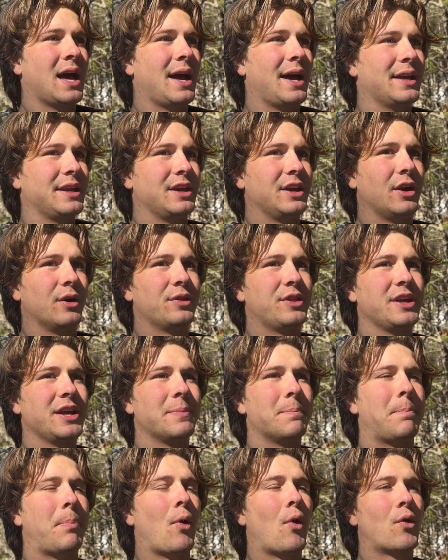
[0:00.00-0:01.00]
The
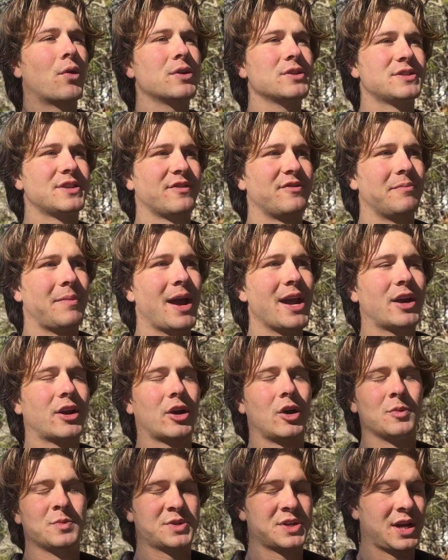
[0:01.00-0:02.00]
importance of
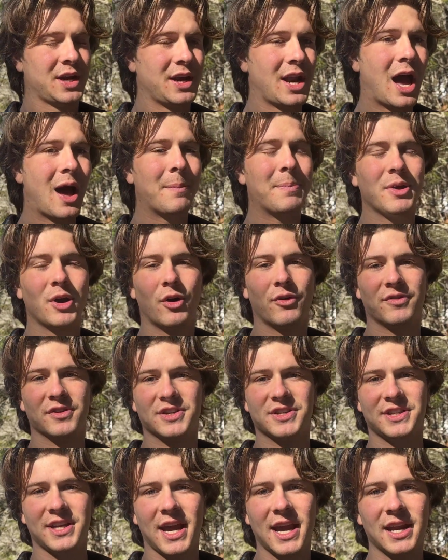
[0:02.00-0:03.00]
microbes cannot be
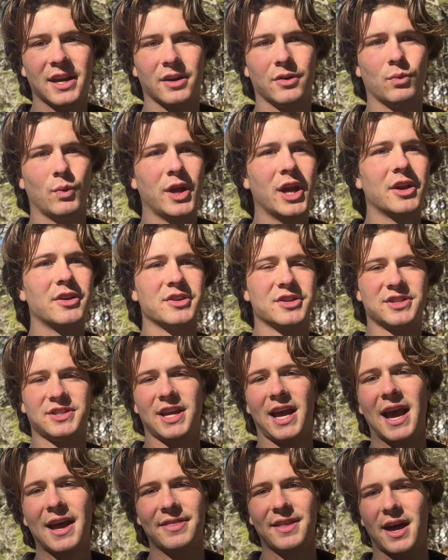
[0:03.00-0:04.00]
overstated. We
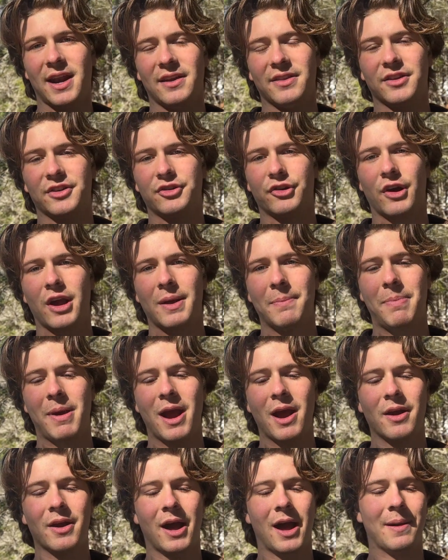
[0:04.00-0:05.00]
understand that in the terrain
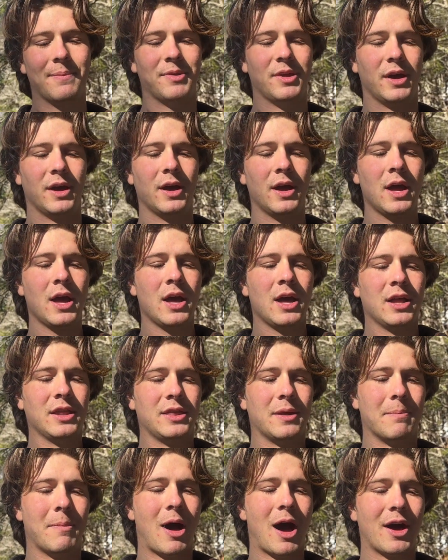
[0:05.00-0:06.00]
paradigm.
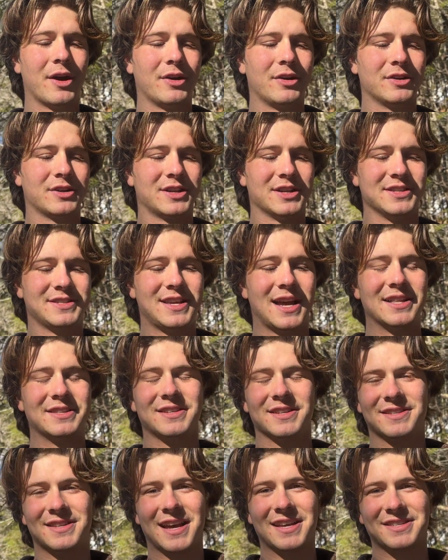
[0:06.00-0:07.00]
The modern
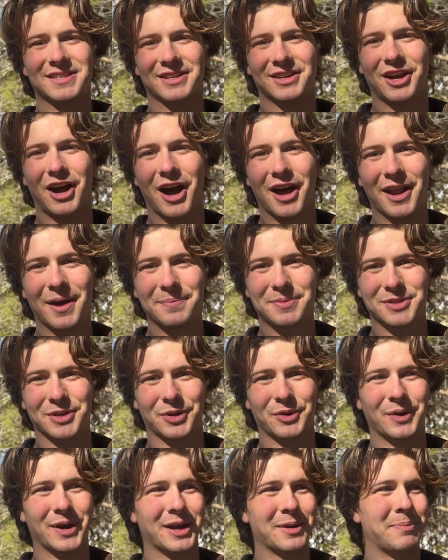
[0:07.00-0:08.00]
consensus hasn't caught up so
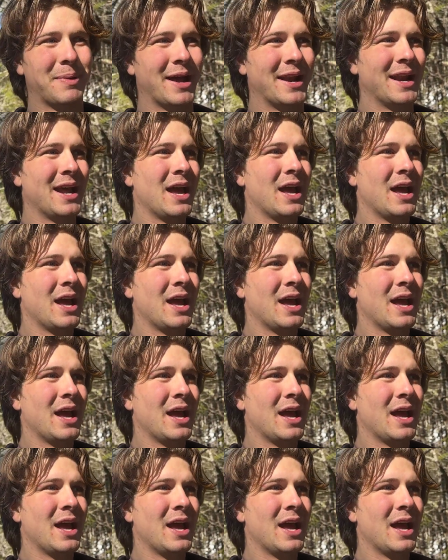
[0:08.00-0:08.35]
quick, but